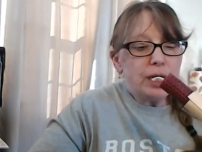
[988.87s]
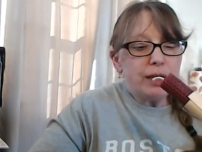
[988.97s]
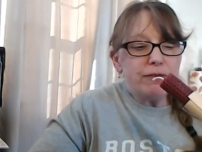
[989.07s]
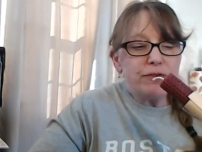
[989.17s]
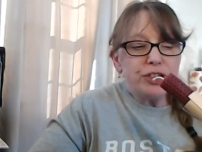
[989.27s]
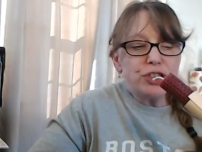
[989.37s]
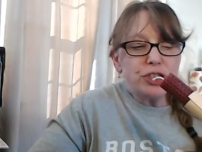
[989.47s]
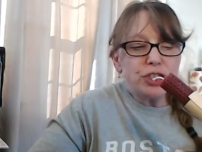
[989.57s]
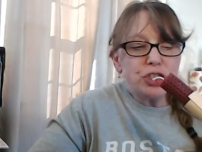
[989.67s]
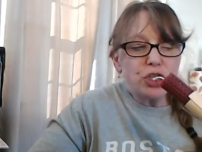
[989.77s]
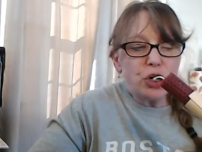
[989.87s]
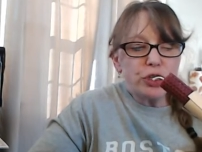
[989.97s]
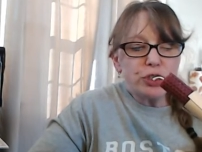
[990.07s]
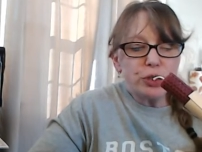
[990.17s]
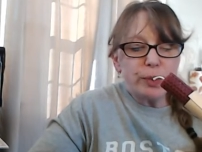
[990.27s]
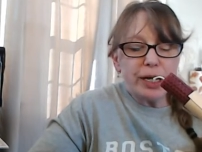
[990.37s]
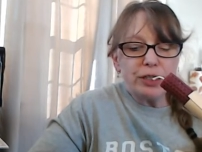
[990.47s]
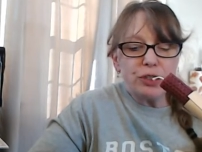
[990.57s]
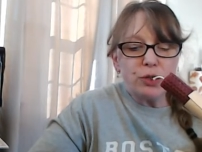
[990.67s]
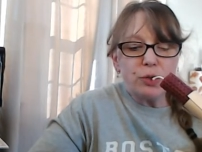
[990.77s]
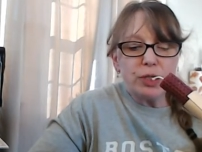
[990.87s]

envision the stars surrounding you,